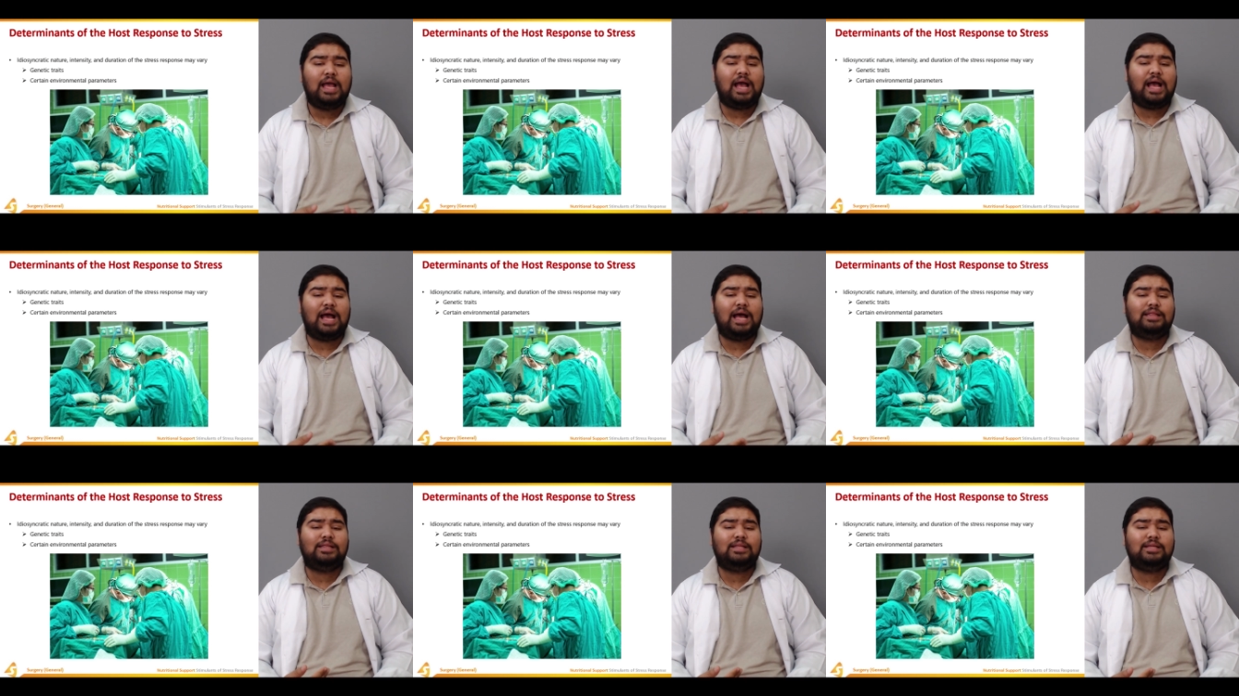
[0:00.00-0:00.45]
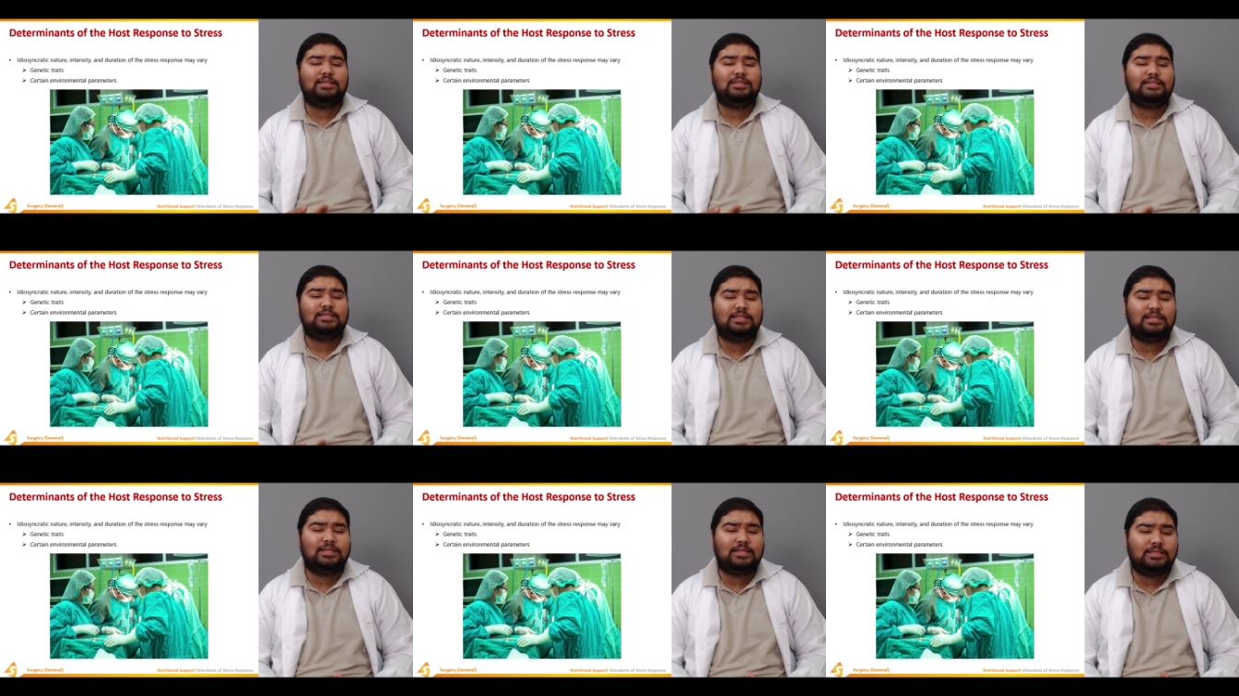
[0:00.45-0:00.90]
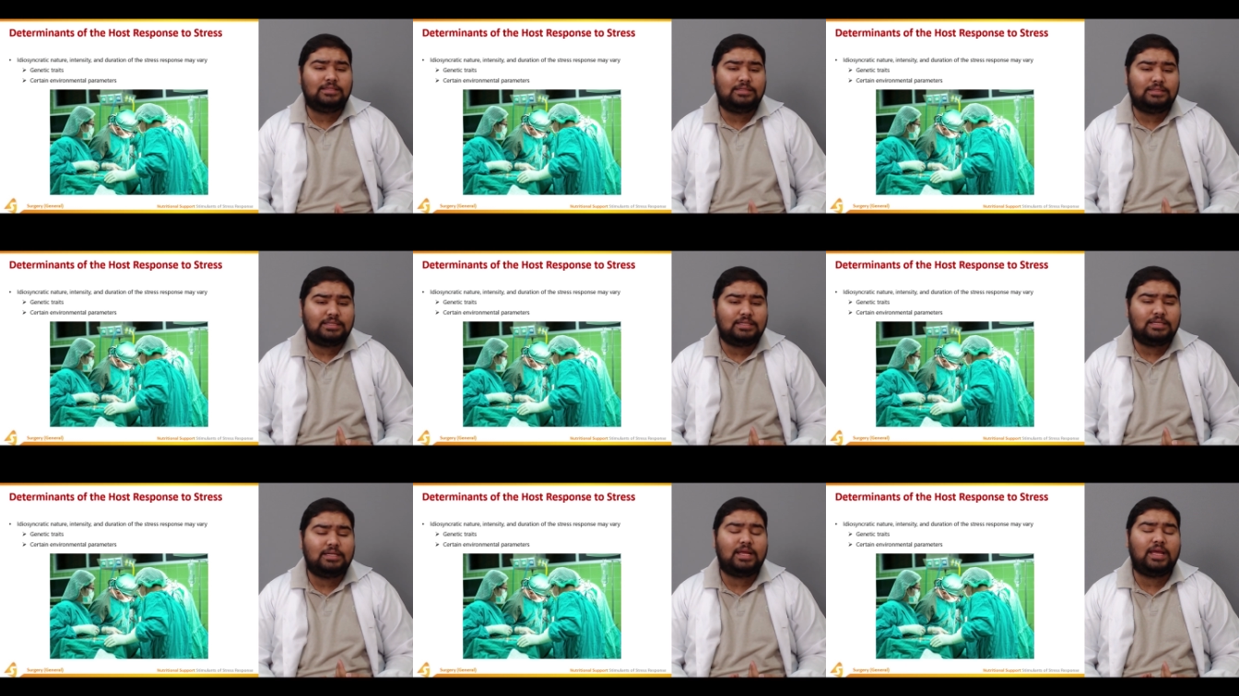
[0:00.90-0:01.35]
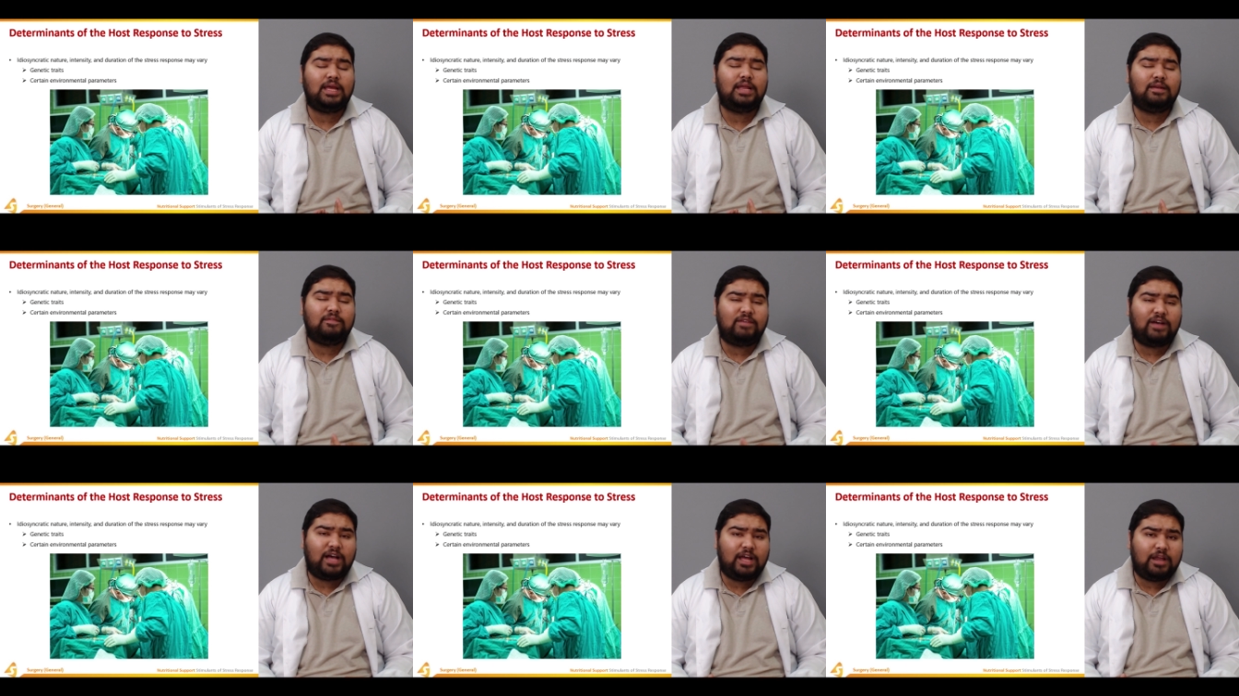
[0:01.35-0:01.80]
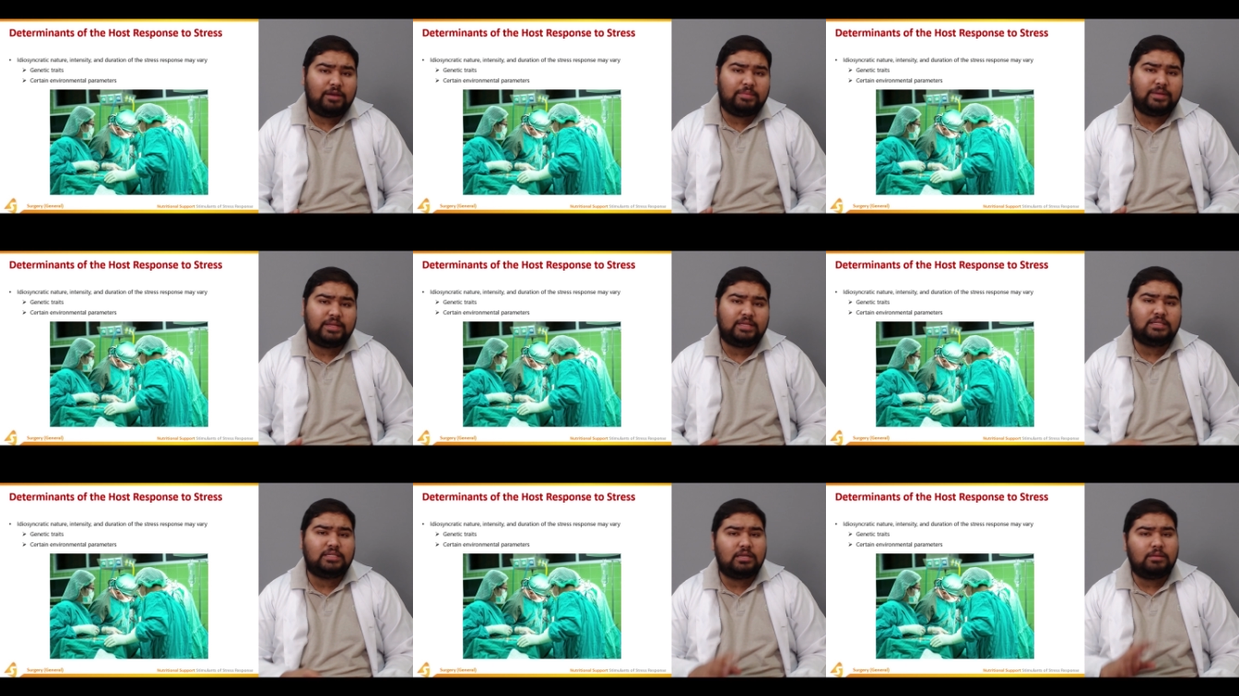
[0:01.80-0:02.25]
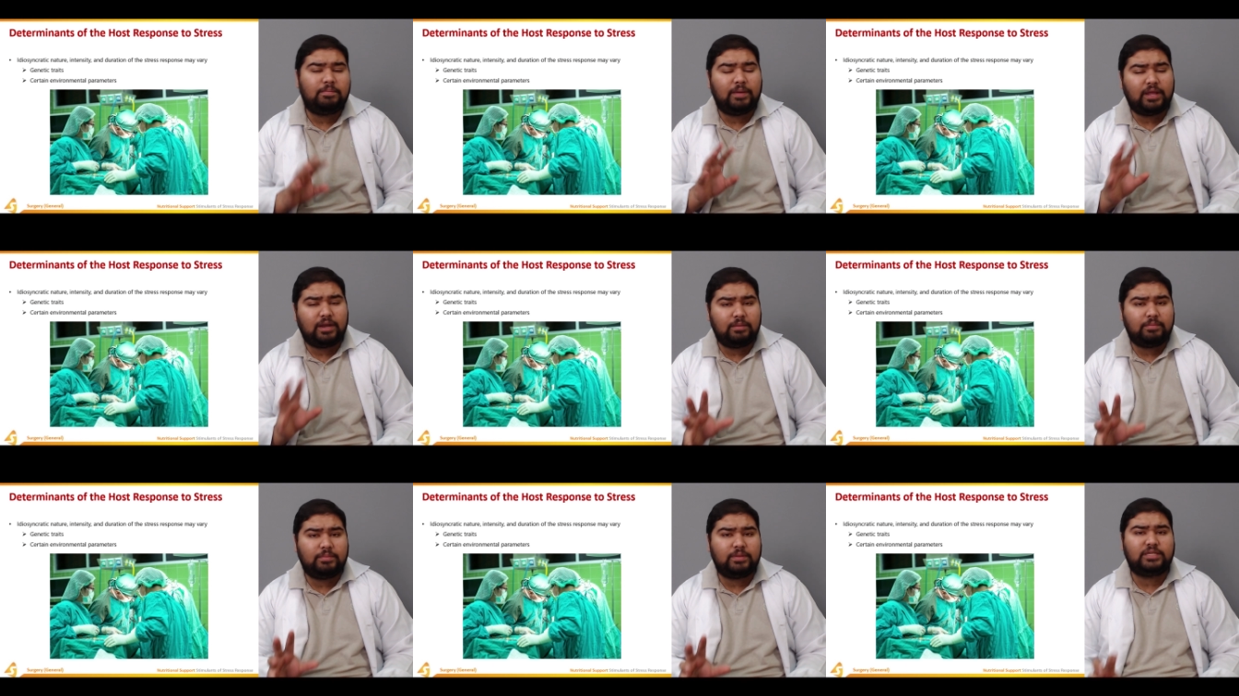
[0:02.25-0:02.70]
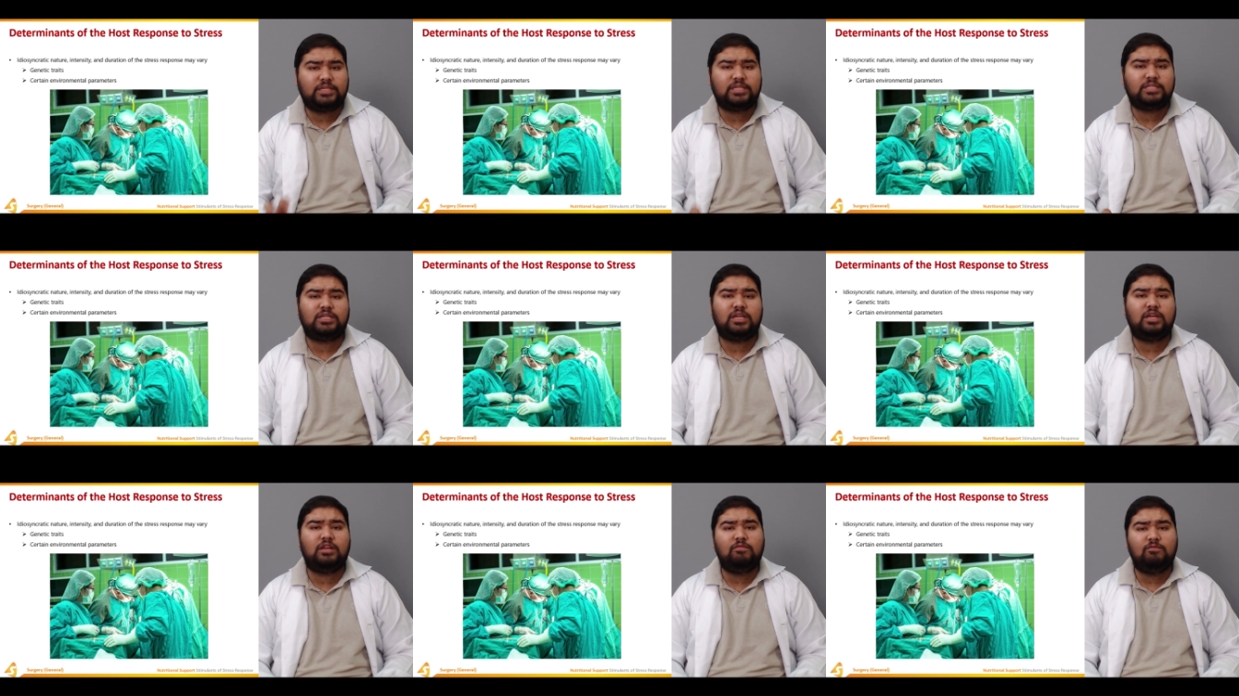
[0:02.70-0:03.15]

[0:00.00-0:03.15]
and the certain environmental parameters